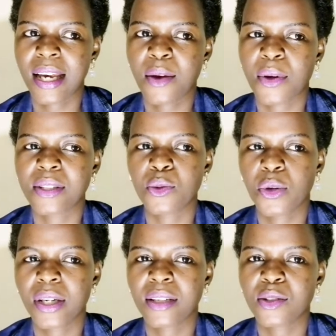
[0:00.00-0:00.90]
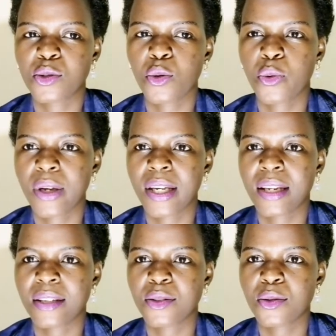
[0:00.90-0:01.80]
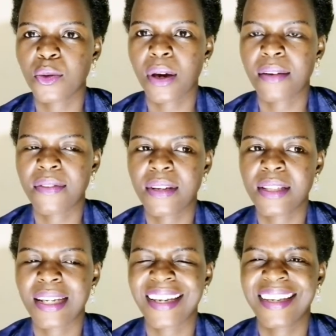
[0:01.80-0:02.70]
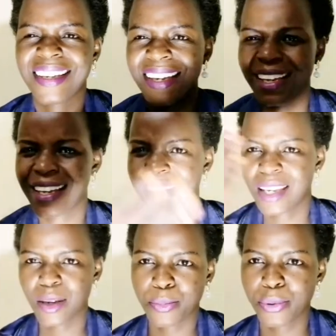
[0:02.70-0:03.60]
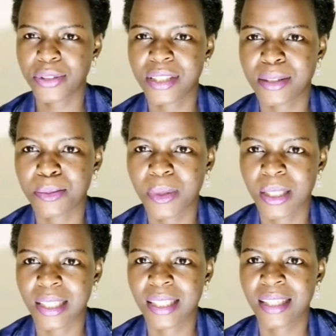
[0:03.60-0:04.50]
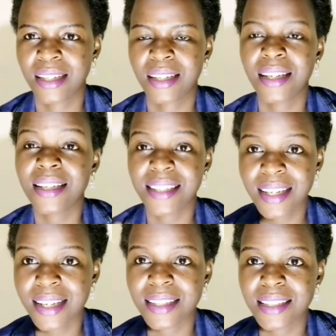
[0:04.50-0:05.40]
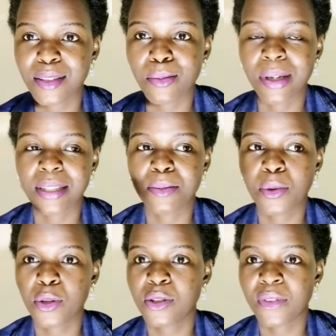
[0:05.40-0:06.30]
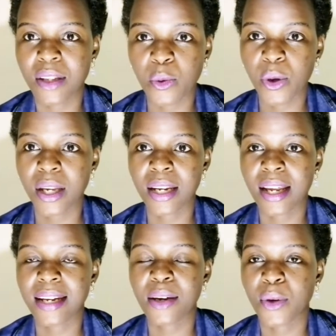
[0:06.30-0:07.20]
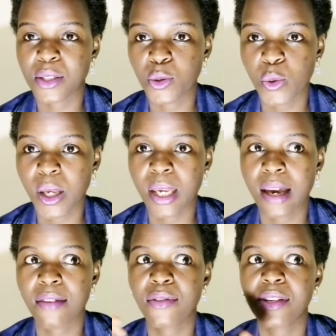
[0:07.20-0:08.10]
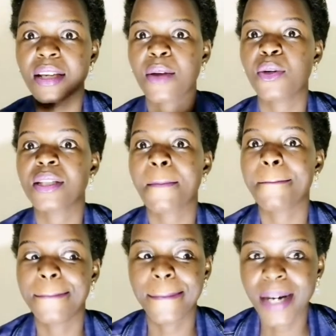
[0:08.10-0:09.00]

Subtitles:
guy who was walking so quickly, so I felt like he pushed me. He didn't, but because of the wind and I was weak, I felt I was about